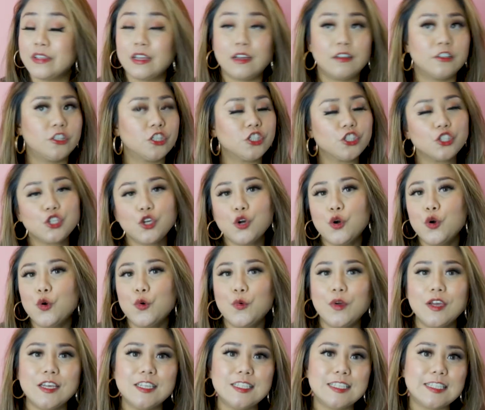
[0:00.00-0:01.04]
there's
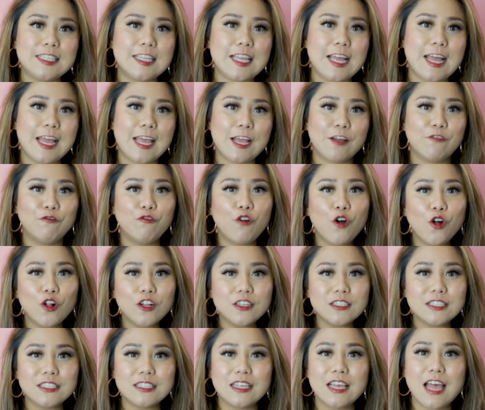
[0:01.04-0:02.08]
always like
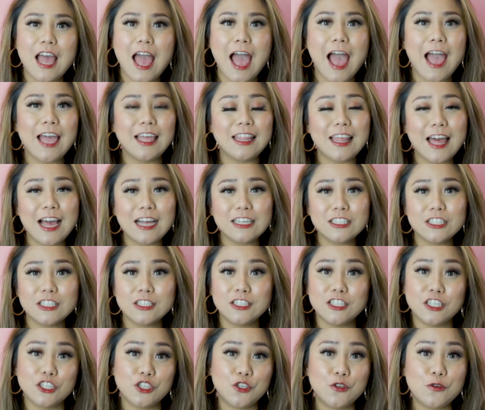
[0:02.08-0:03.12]
false
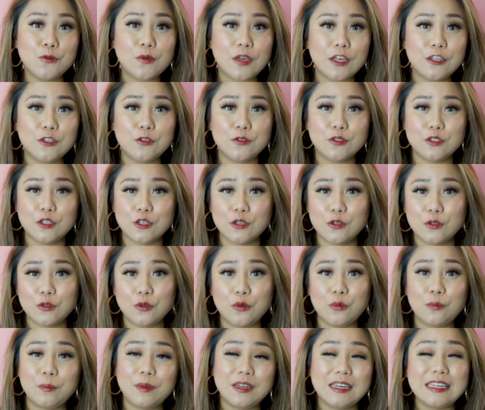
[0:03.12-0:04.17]
eyelashes that you can use to
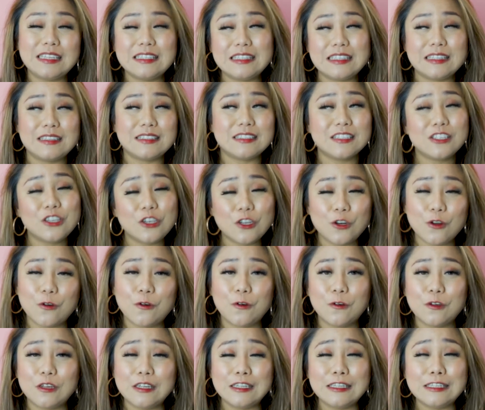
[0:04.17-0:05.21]
glue, but it
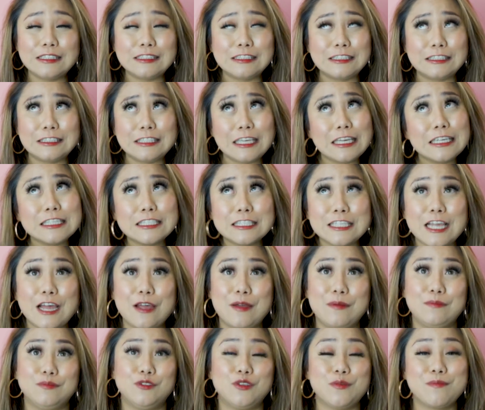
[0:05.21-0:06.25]
takes
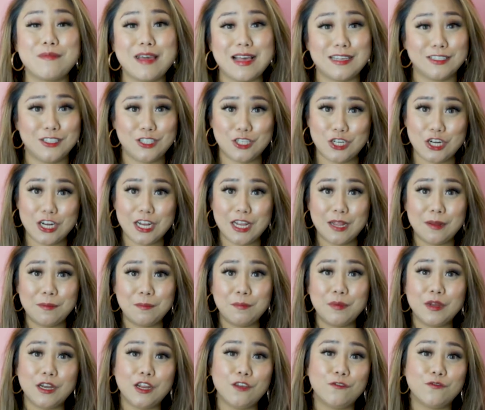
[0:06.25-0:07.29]
time to master it.
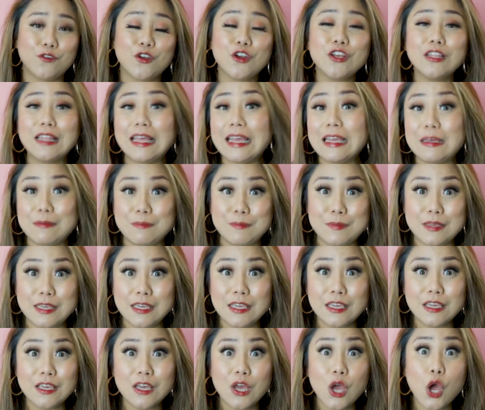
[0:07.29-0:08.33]
But if you're like
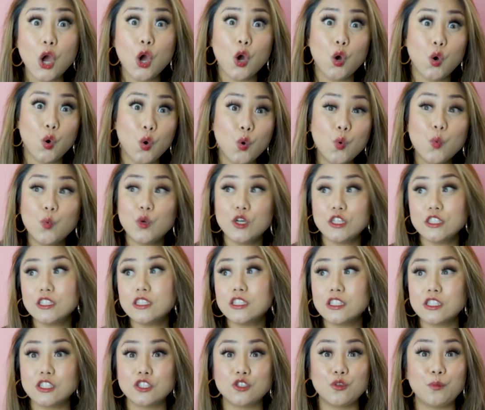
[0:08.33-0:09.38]
me, who
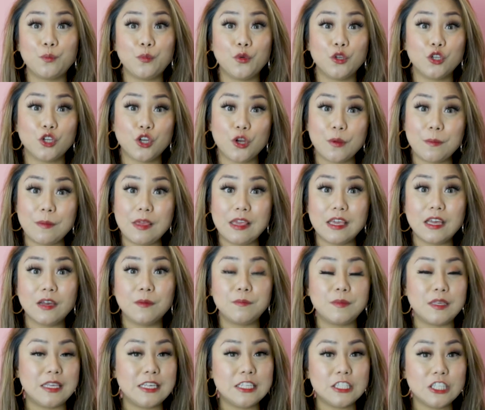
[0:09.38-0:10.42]
wants to put your
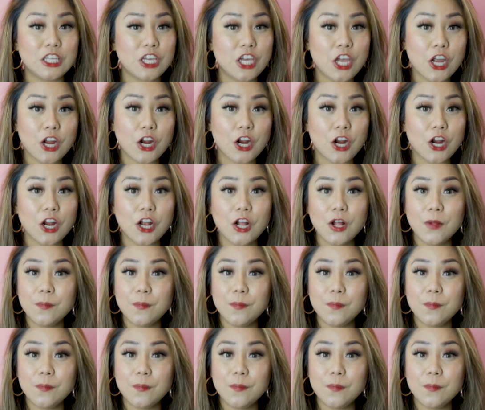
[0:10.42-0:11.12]
makeup easier